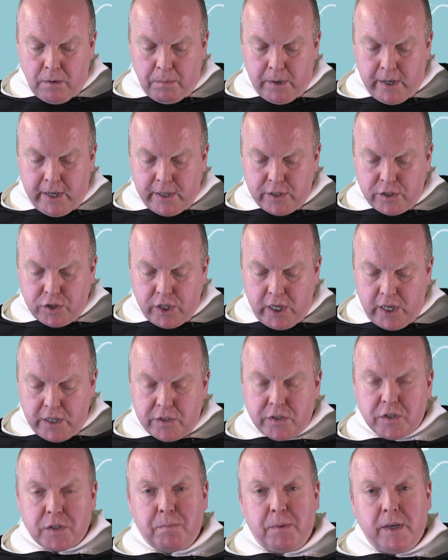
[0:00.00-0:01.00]
But here's
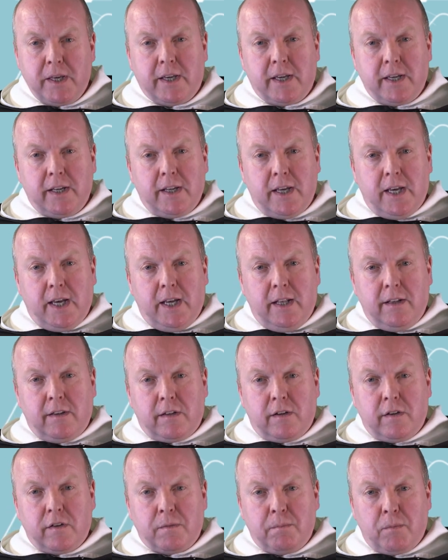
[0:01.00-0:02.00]
Jesus speaking
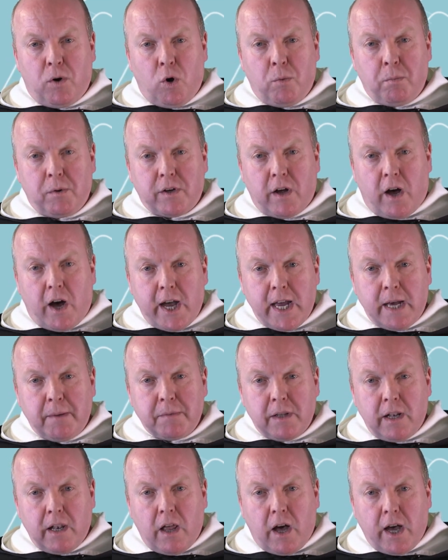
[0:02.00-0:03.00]
into this moment I am
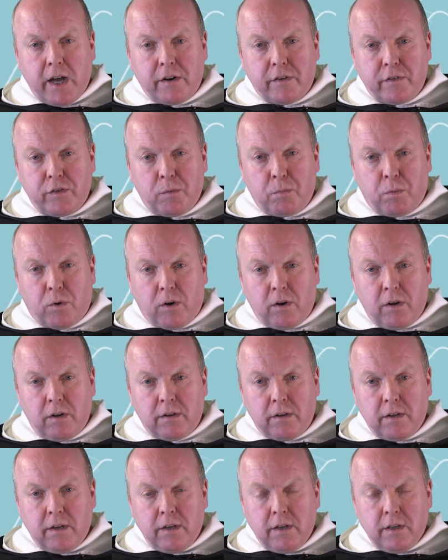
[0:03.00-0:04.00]
the light of the
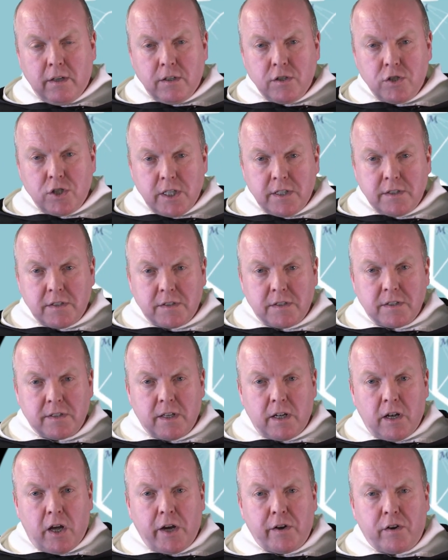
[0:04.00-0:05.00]
world. Jesus is
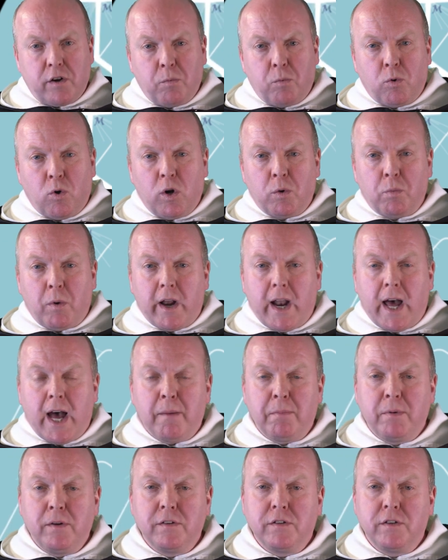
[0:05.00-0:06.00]
the light of the world. What
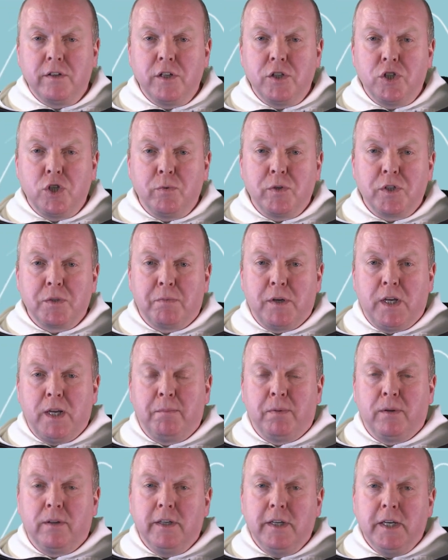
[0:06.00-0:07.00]
happened to the Jewish
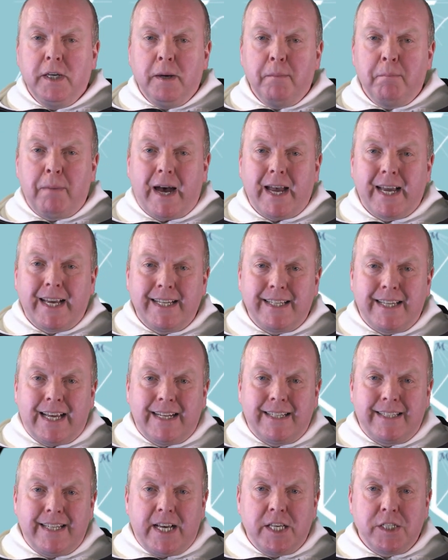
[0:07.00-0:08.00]
people back in
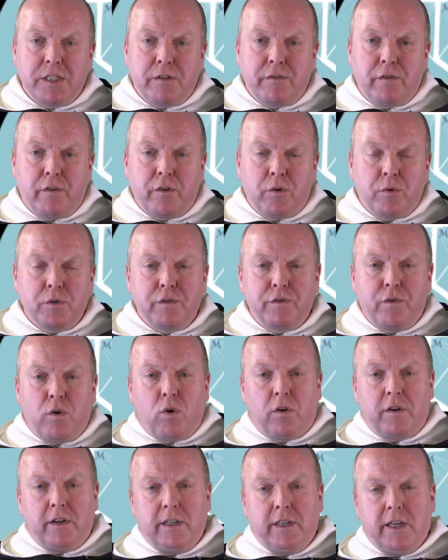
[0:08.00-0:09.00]
that desert for those
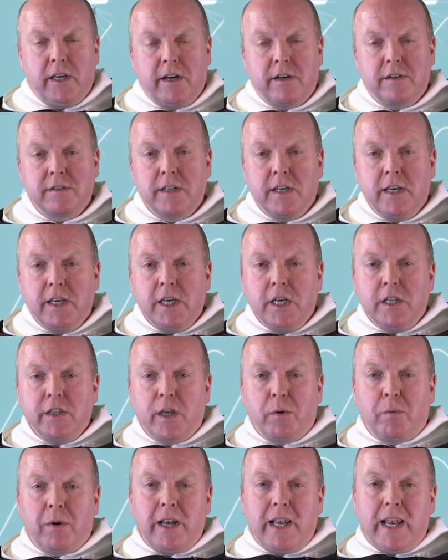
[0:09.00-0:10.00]
40 years?
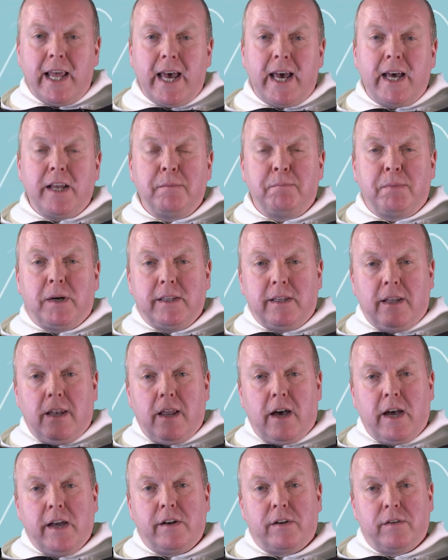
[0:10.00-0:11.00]
They were led by the
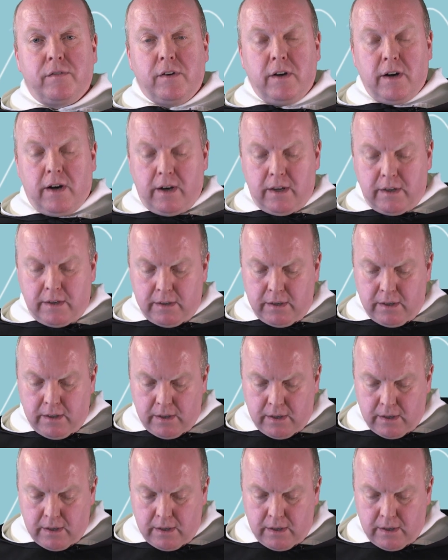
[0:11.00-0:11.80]
light of God.